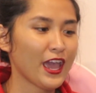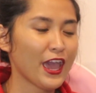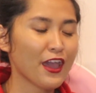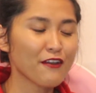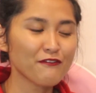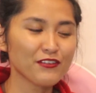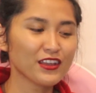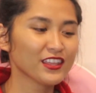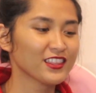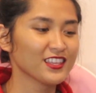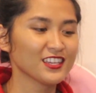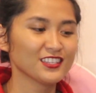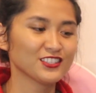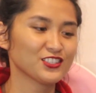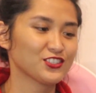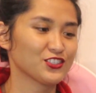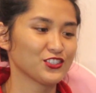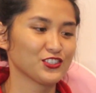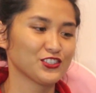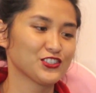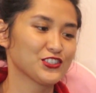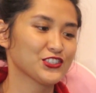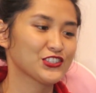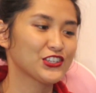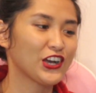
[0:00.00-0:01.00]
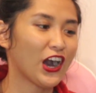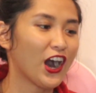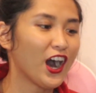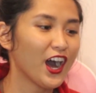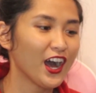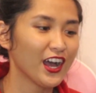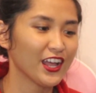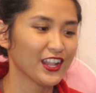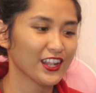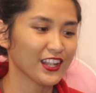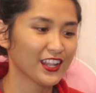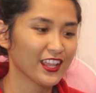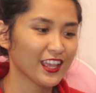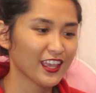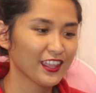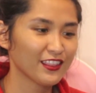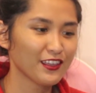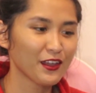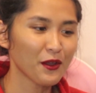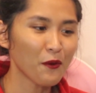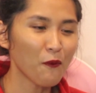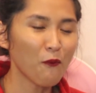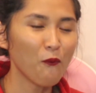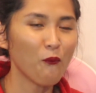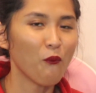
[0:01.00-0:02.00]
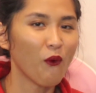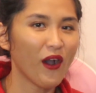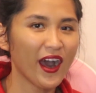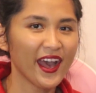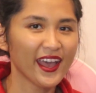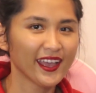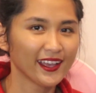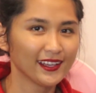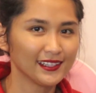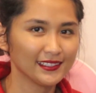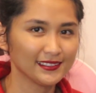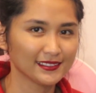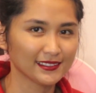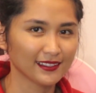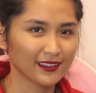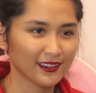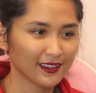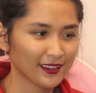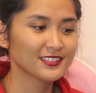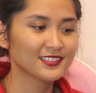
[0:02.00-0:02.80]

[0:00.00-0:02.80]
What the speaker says: everything's just gone. They're wild.